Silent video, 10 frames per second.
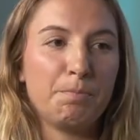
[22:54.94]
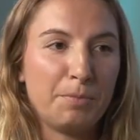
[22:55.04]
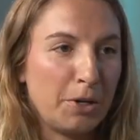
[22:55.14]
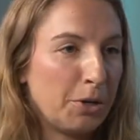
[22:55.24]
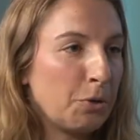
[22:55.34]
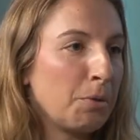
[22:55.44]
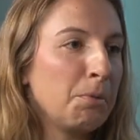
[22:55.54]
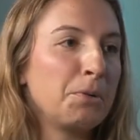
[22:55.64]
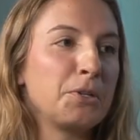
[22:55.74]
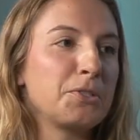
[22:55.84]
They're a normal
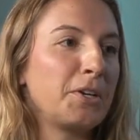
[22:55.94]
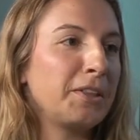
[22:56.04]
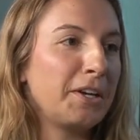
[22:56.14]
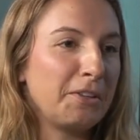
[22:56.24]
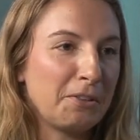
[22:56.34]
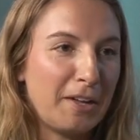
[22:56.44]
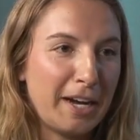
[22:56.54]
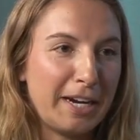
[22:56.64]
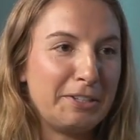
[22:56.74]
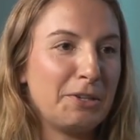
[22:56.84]
person on the other
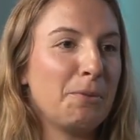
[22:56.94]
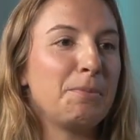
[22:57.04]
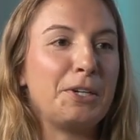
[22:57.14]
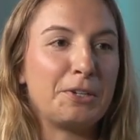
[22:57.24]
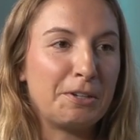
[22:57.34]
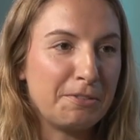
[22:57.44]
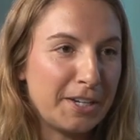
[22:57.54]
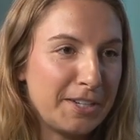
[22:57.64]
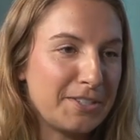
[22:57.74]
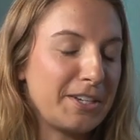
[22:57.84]
line. Don't be
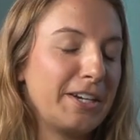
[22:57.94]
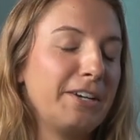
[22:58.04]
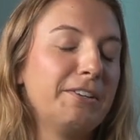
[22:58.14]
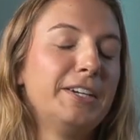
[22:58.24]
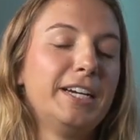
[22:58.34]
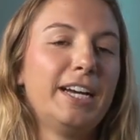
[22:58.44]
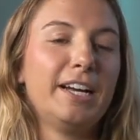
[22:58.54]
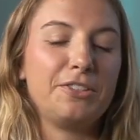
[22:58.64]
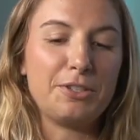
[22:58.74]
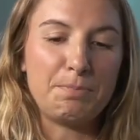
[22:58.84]
nervous,
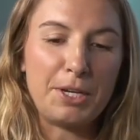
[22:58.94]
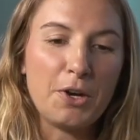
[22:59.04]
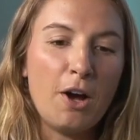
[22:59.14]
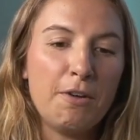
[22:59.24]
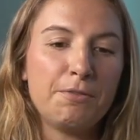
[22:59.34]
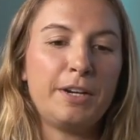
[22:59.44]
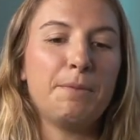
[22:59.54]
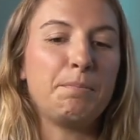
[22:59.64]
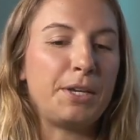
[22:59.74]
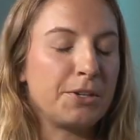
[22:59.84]
just be
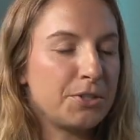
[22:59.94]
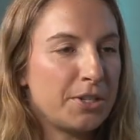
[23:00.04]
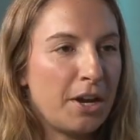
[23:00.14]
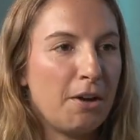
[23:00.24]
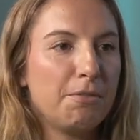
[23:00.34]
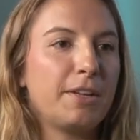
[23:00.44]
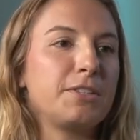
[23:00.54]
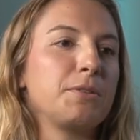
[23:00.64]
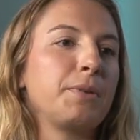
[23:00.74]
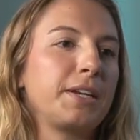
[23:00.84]
confident, be yourself.
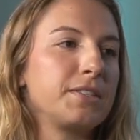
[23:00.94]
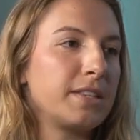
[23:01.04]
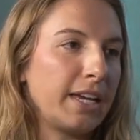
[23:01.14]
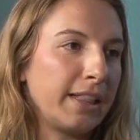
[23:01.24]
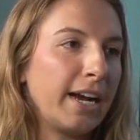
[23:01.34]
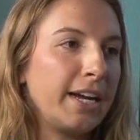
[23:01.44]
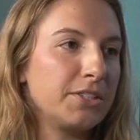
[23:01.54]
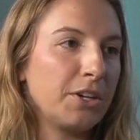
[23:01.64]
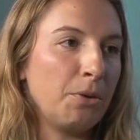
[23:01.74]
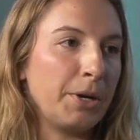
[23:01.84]
That's the biggest thing that I
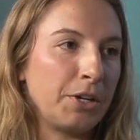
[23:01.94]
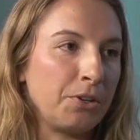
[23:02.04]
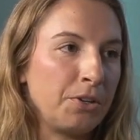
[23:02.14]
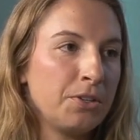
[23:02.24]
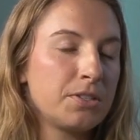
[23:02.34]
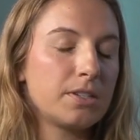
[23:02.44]
tell my girls.